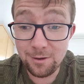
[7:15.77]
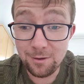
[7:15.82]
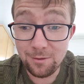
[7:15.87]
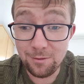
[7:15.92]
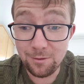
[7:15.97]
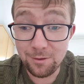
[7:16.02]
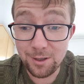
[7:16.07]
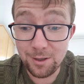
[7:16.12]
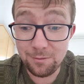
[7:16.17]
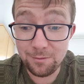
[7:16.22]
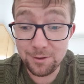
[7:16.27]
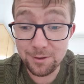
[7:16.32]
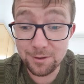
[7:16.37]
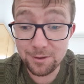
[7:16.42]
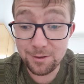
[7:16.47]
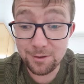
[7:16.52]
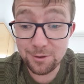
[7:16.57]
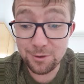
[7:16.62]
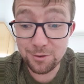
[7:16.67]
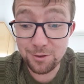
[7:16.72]
looking at
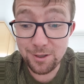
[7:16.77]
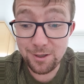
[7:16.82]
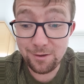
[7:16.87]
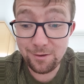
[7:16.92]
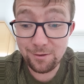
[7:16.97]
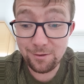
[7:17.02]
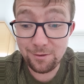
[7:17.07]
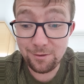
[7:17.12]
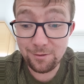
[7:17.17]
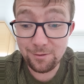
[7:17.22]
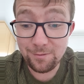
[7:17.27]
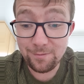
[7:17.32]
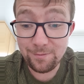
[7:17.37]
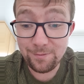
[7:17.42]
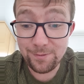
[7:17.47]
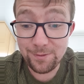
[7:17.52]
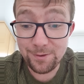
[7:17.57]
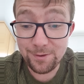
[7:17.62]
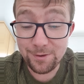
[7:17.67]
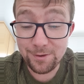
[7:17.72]
Whistling Straits,
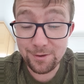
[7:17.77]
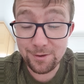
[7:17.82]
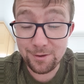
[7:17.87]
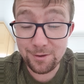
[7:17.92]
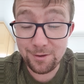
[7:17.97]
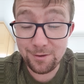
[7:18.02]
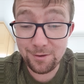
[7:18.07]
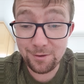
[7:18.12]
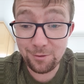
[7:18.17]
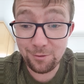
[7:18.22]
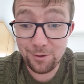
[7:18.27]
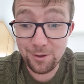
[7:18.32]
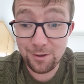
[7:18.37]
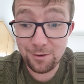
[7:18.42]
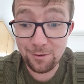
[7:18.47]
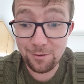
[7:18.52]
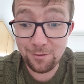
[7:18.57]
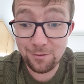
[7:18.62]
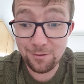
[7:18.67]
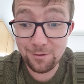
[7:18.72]
it is a tight
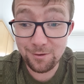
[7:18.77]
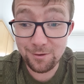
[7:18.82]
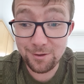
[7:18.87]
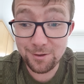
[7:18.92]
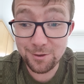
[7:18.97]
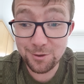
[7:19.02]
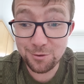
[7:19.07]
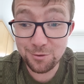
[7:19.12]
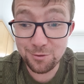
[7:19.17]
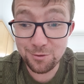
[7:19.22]
course, and his